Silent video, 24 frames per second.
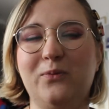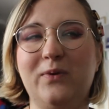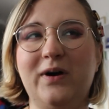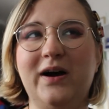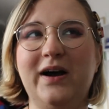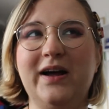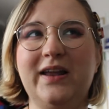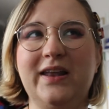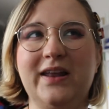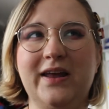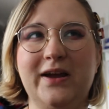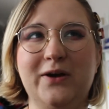
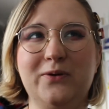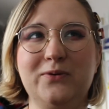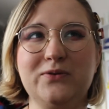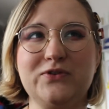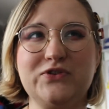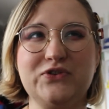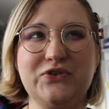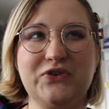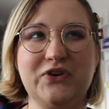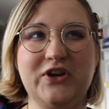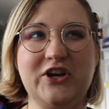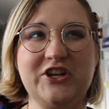while I
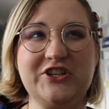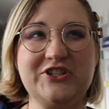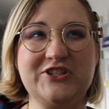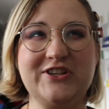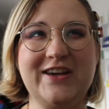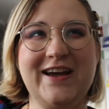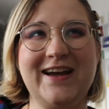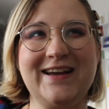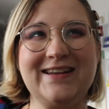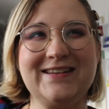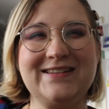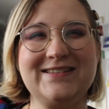also got
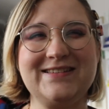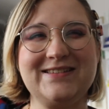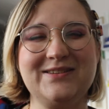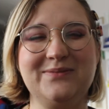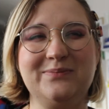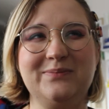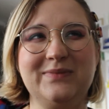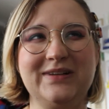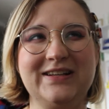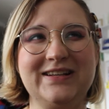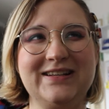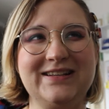to add
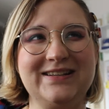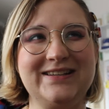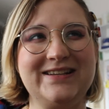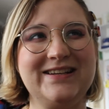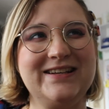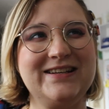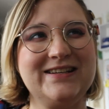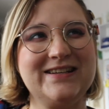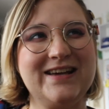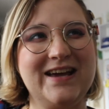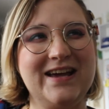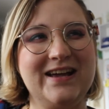some little
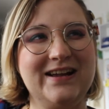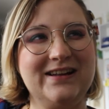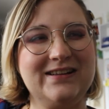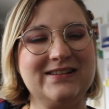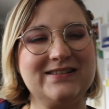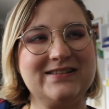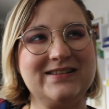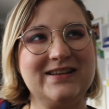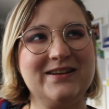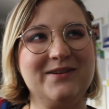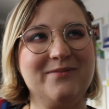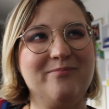
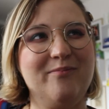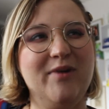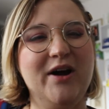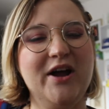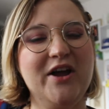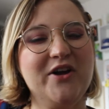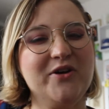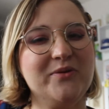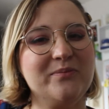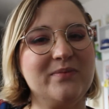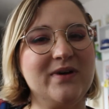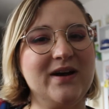details and
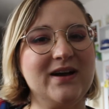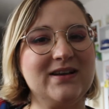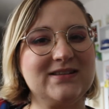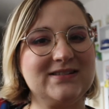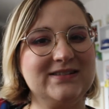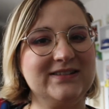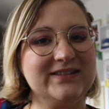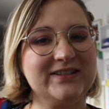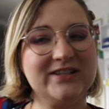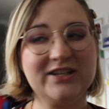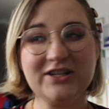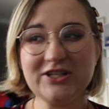my own
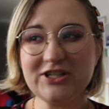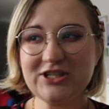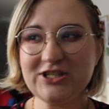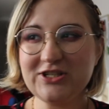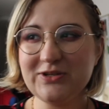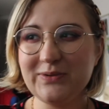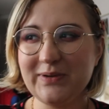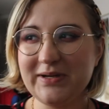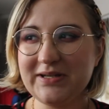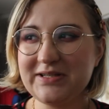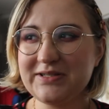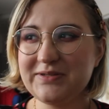personal touch
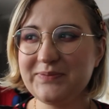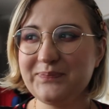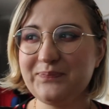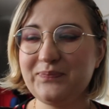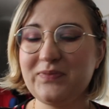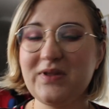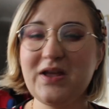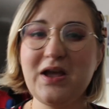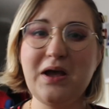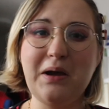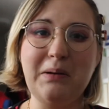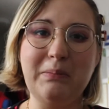to it.
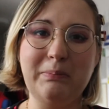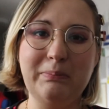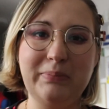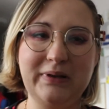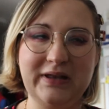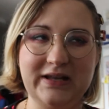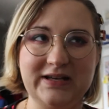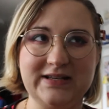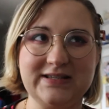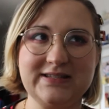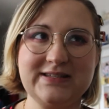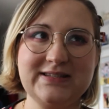
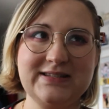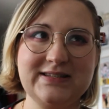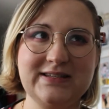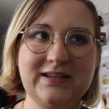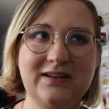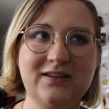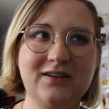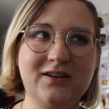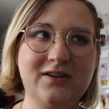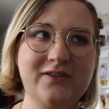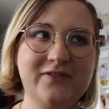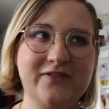
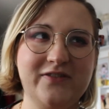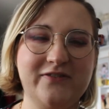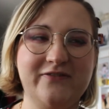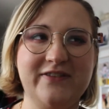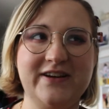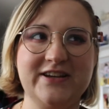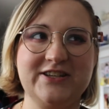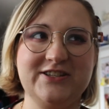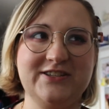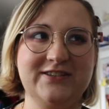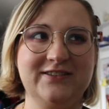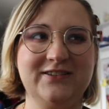Plus, a lot of the
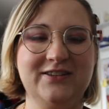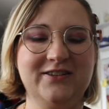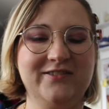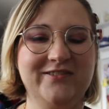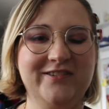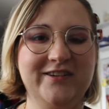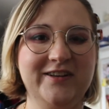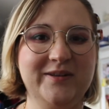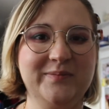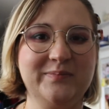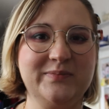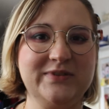fashion in
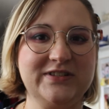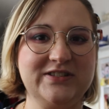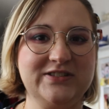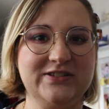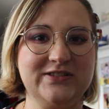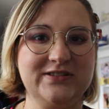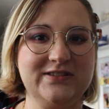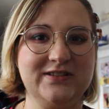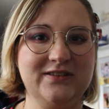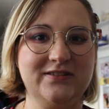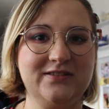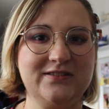Lore Olympus
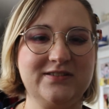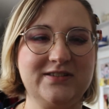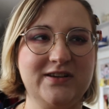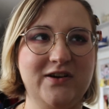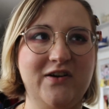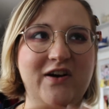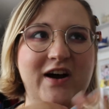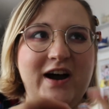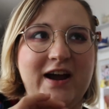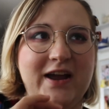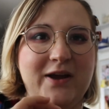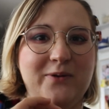just looks
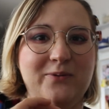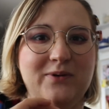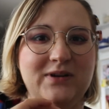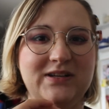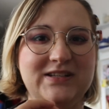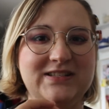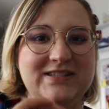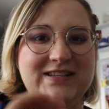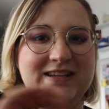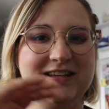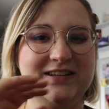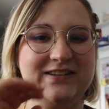so high
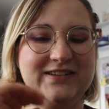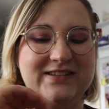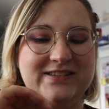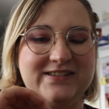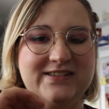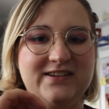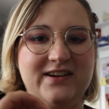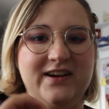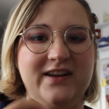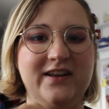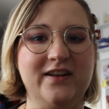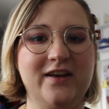quality and
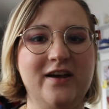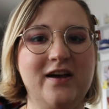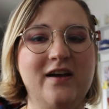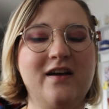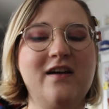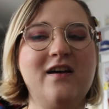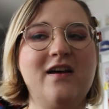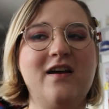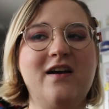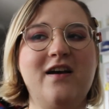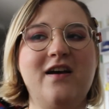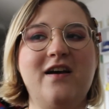
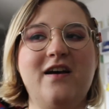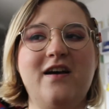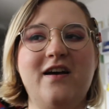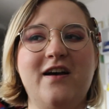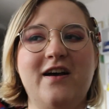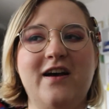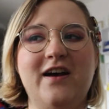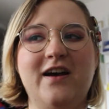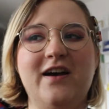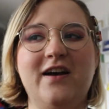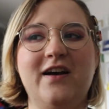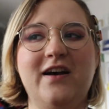designer,
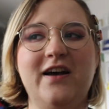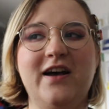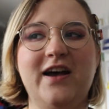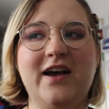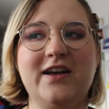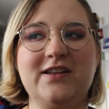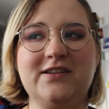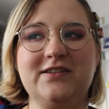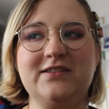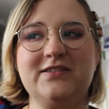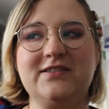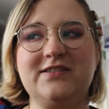
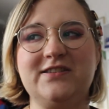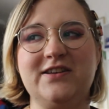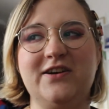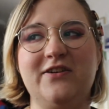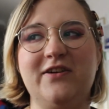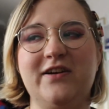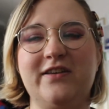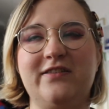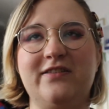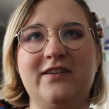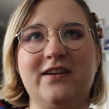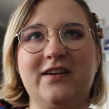and
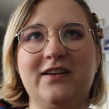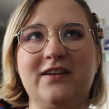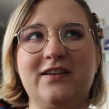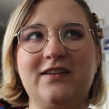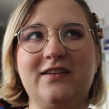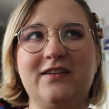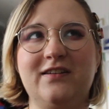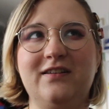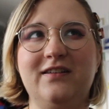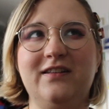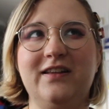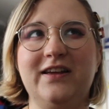so I
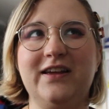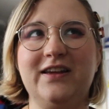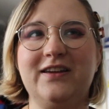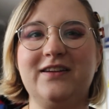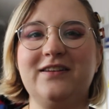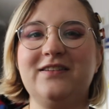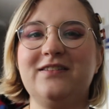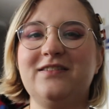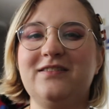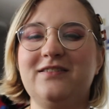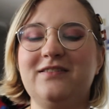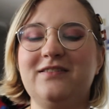think, like,